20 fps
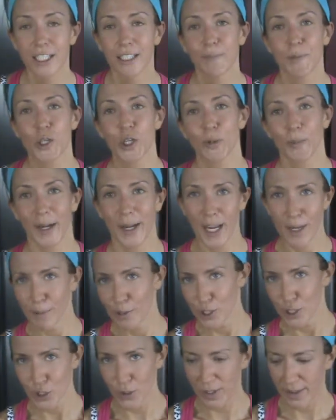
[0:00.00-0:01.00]
I'm sure my neighbor
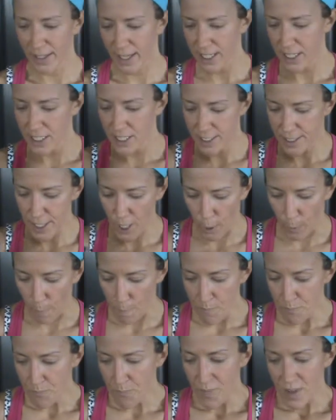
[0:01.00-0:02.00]
enjoyed that. So
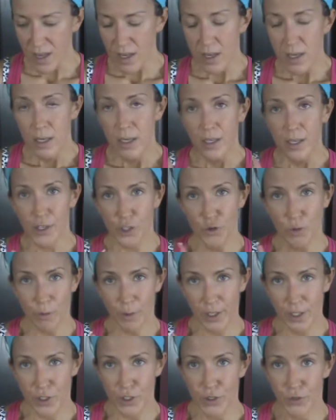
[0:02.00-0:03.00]
here's what we're
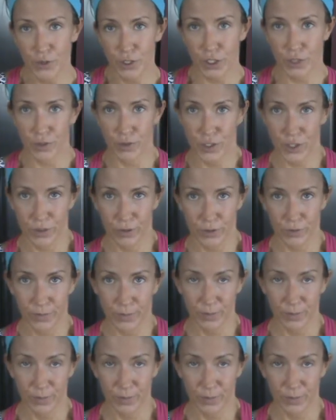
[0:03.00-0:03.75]
gonna do Q2.